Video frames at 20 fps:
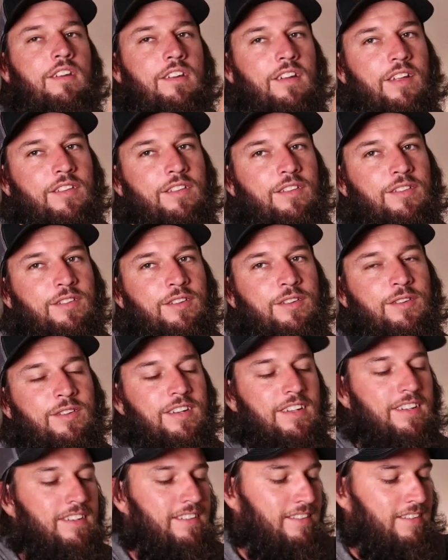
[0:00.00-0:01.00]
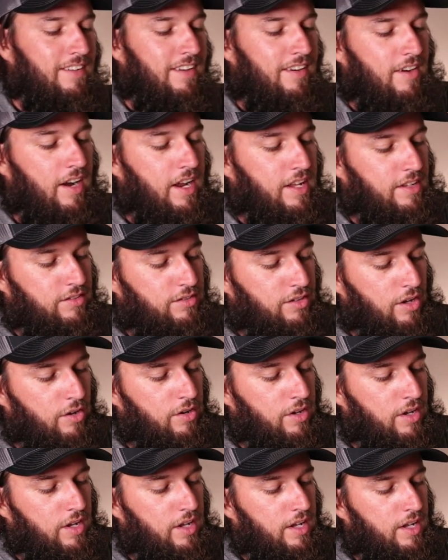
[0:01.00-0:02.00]
Nothing to it. All right,
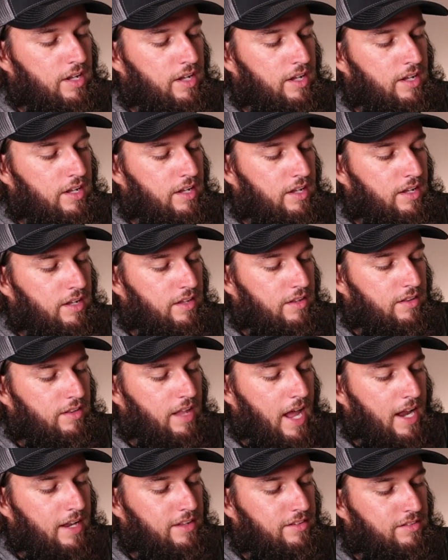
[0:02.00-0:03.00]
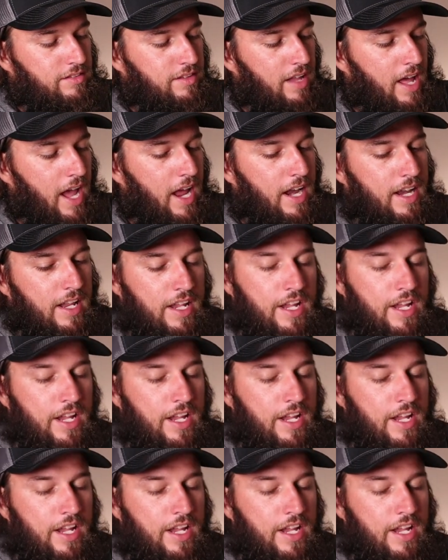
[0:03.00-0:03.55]
so that is that.